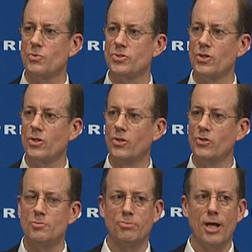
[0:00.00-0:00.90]
which
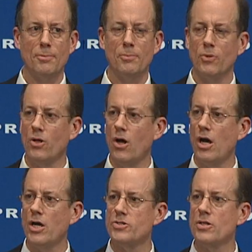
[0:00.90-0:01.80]
includes probable
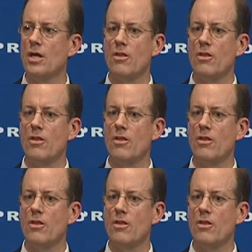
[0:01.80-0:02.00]
cause